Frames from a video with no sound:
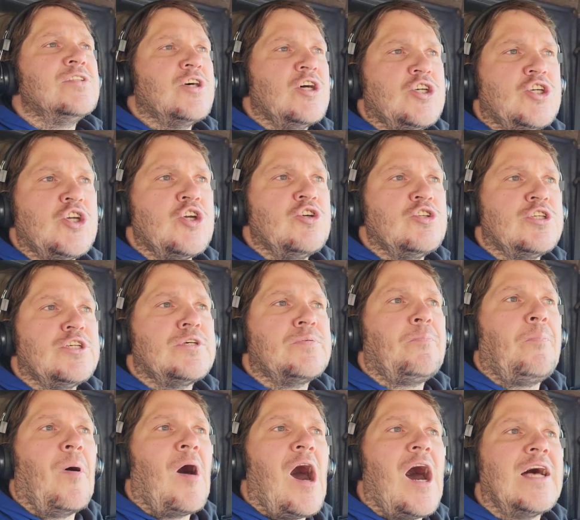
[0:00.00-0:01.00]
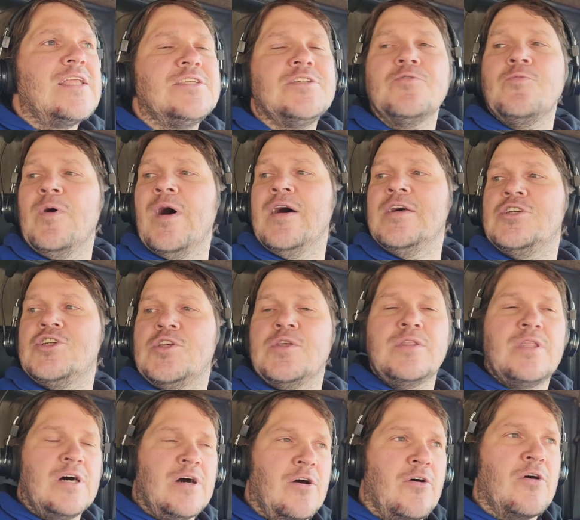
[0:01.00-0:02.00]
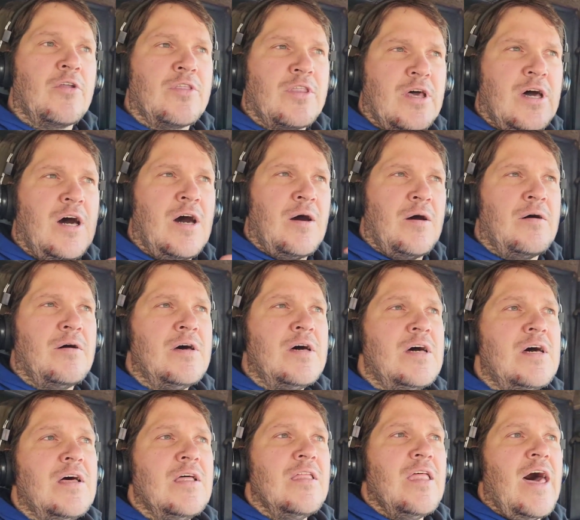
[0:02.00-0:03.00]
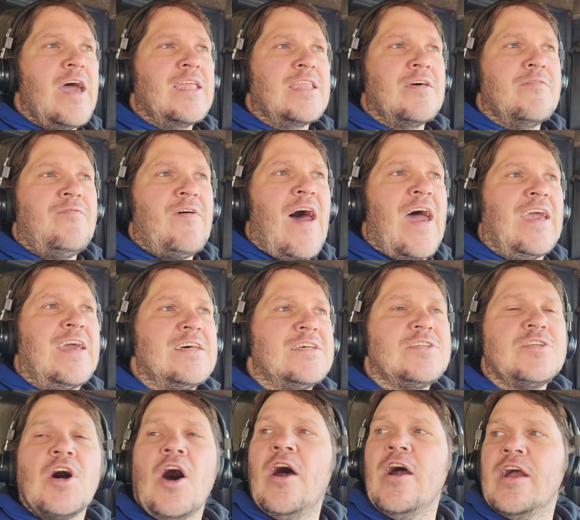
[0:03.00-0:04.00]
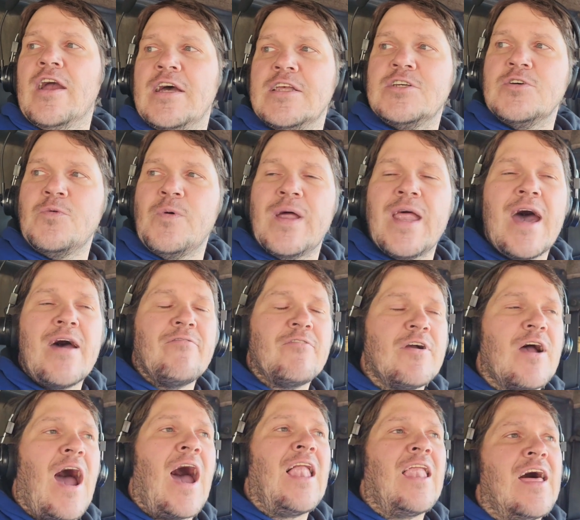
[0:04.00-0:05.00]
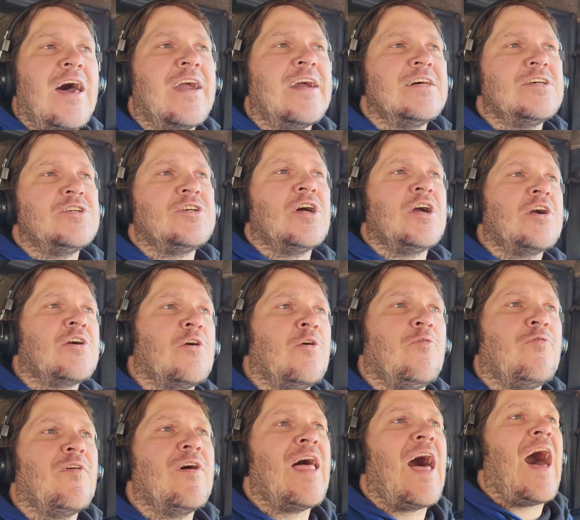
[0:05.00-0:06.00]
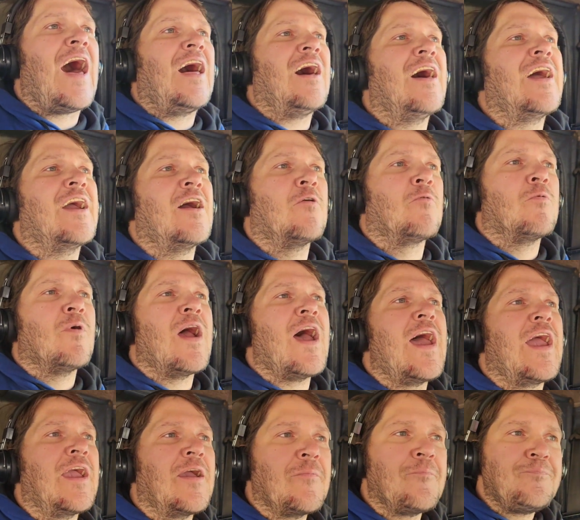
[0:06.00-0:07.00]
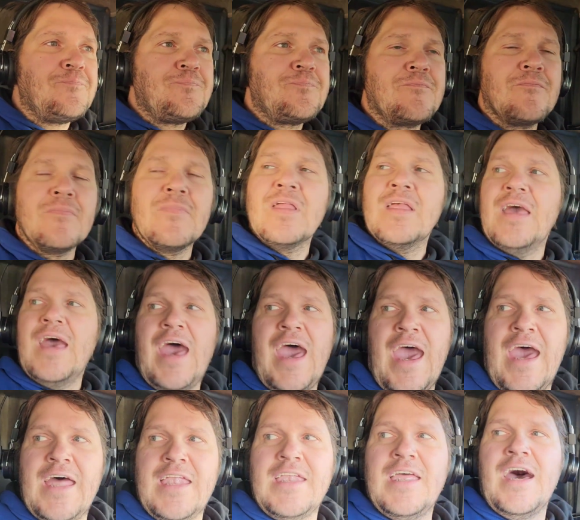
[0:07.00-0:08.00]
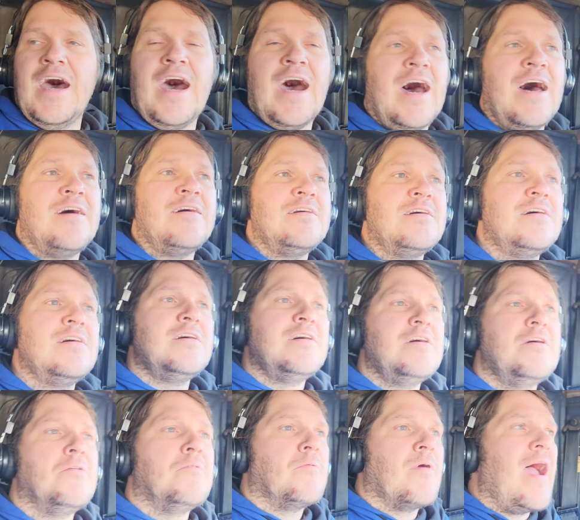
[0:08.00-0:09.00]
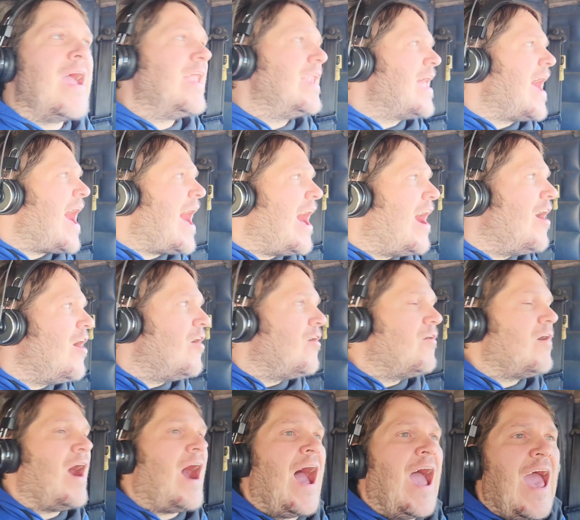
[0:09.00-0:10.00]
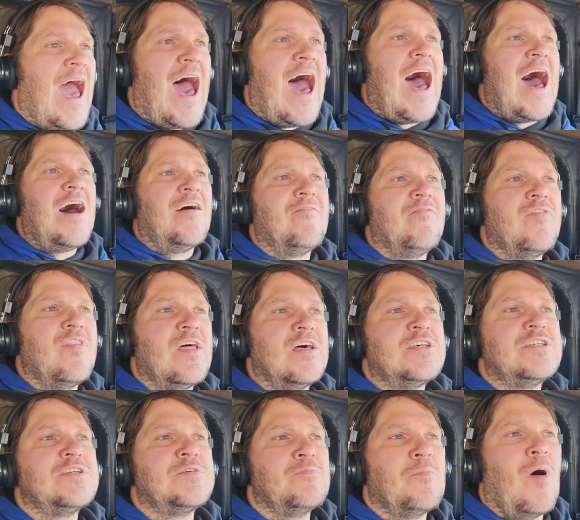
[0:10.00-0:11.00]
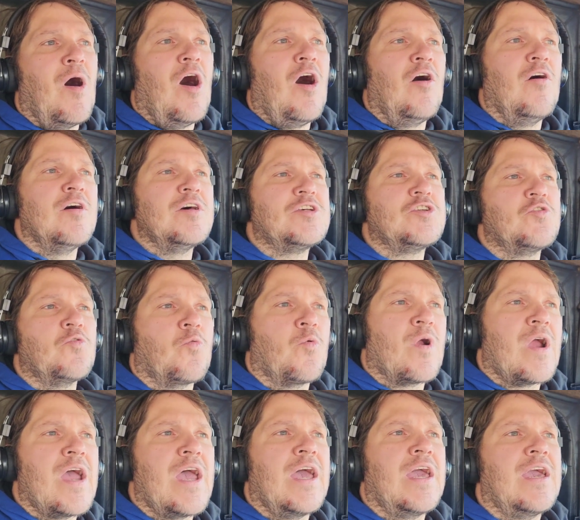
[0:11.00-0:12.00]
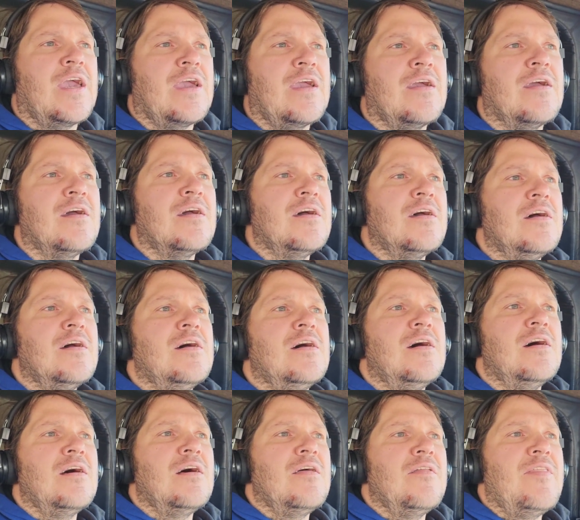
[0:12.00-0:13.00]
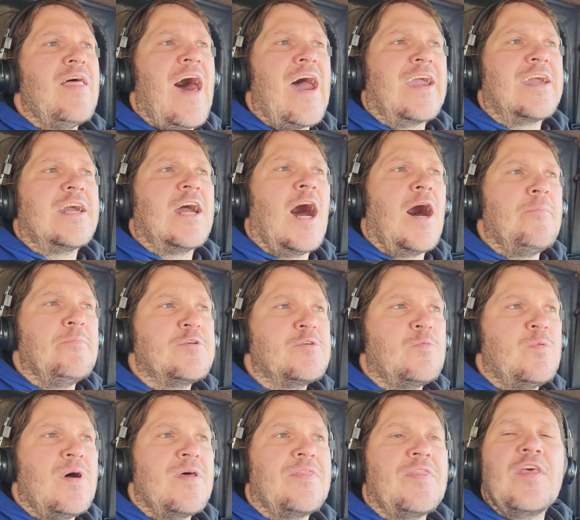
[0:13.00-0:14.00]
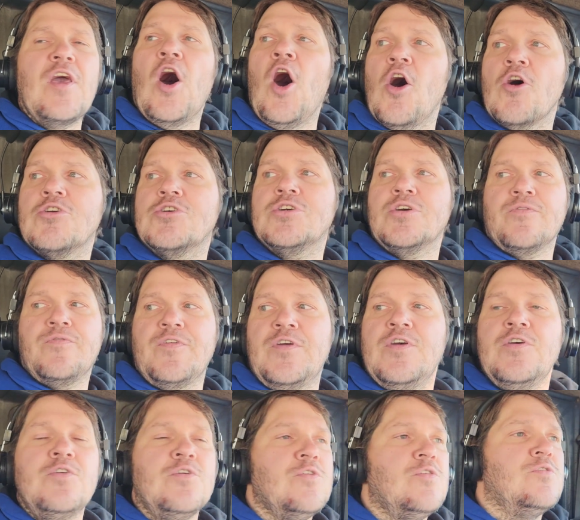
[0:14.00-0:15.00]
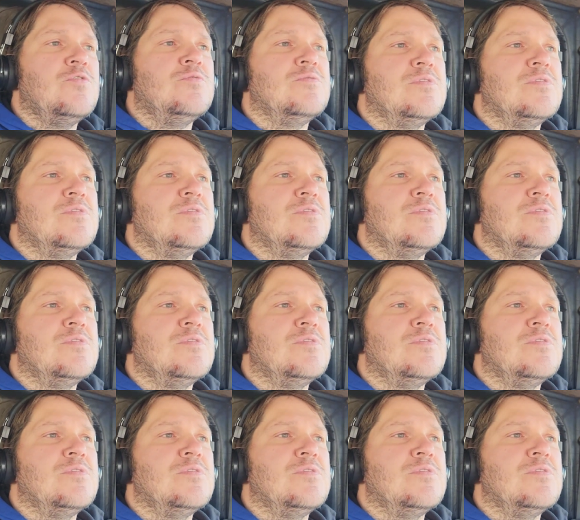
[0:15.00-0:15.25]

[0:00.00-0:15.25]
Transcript: To shoot spots with, the, the, like the Vegas targets or whatever, I like a circle for that, like a ring. And uh, right now, I have the smallest ring that comes with the UltraView